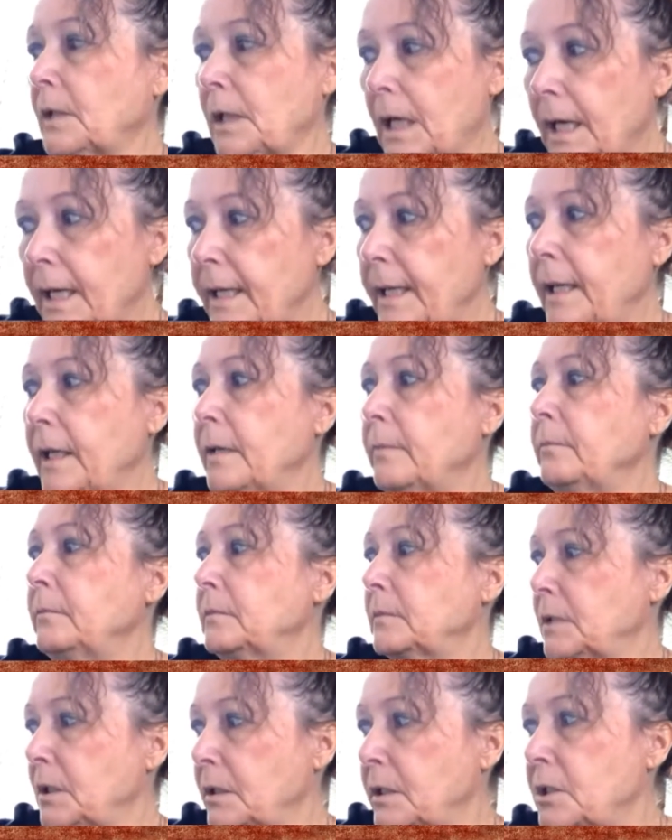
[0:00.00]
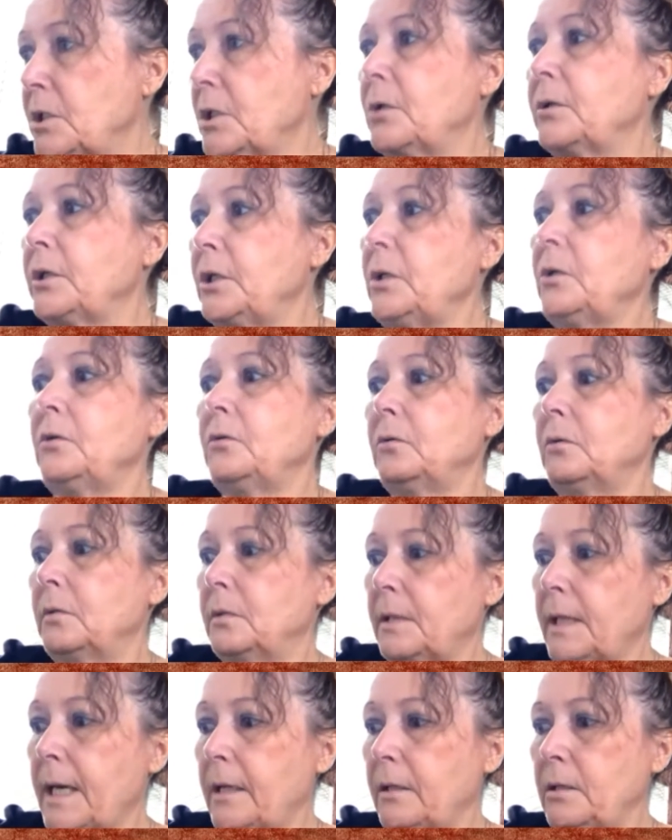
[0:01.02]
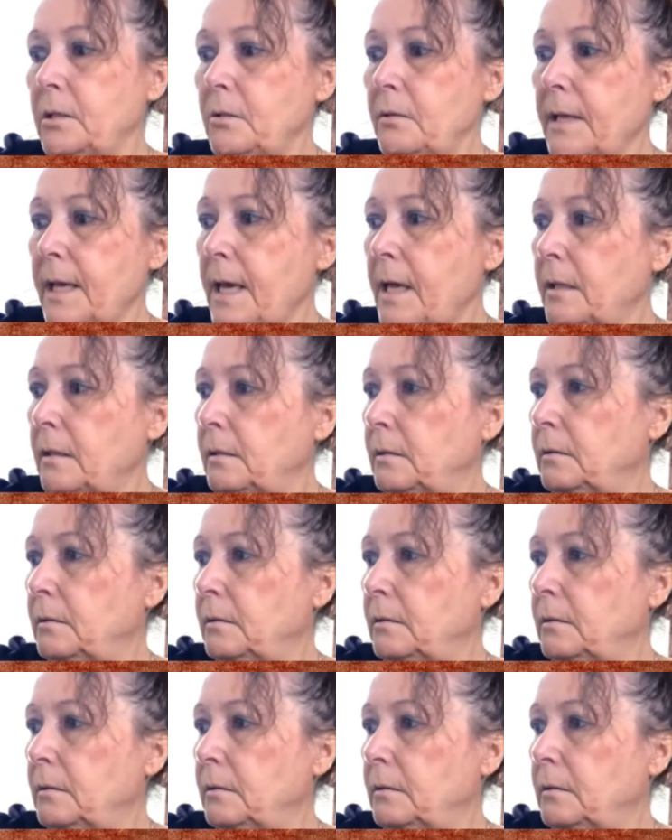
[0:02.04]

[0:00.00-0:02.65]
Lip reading: I am going to show you how to do that